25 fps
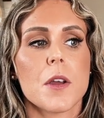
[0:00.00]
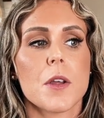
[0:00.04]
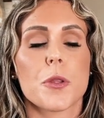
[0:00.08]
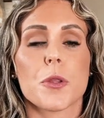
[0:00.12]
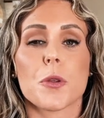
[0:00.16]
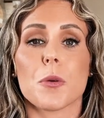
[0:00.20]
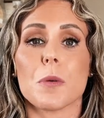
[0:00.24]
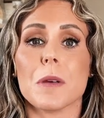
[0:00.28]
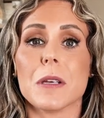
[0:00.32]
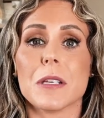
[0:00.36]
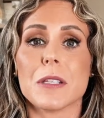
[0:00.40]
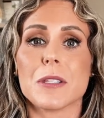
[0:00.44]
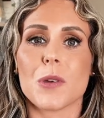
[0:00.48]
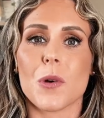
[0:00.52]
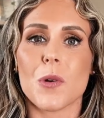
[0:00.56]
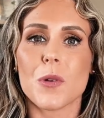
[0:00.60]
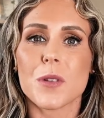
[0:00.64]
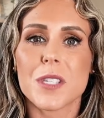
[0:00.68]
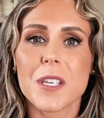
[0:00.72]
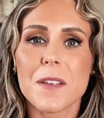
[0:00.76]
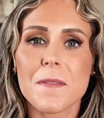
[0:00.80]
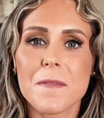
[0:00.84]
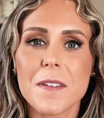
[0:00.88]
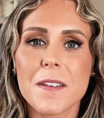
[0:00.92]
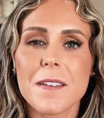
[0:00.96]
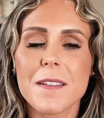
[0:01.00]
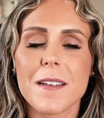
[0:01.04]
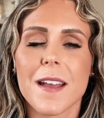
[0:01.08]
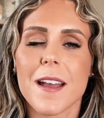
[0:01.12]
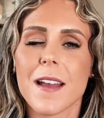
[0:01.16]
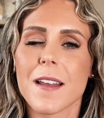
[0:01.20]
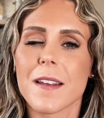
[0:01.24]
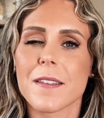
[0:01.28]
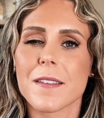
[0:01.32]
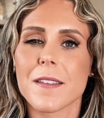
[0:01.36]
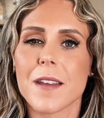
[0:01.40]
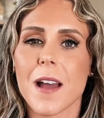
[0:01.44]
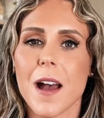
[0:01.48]
the results of it
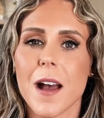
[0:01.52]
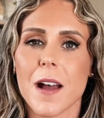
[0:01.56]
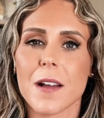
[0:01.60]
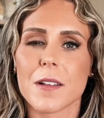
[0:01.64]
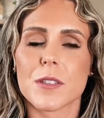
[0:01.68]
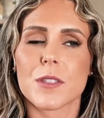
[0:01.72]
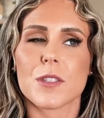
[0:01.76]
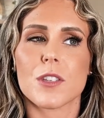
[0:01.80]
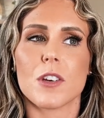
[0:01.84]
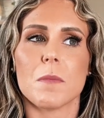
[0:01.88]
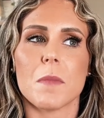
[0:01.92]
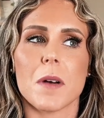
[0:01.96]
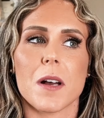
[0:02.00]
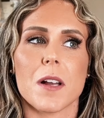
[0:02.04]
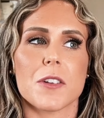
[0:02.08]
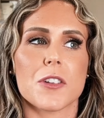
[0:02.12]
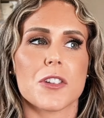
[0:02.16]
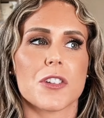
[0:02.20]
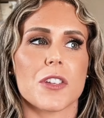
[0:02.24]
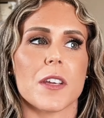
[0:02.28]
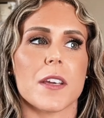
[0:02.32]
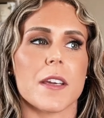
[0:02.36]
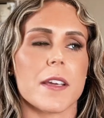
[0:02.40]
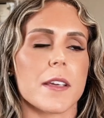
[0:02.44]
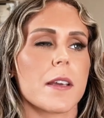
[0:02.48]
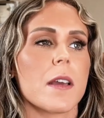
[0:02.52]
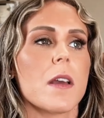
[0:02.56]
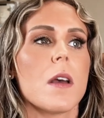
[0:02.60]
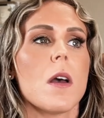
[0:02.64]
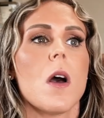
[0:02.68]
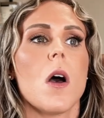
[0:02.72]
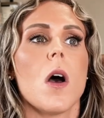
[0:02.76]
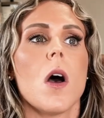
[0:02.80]
and not so much like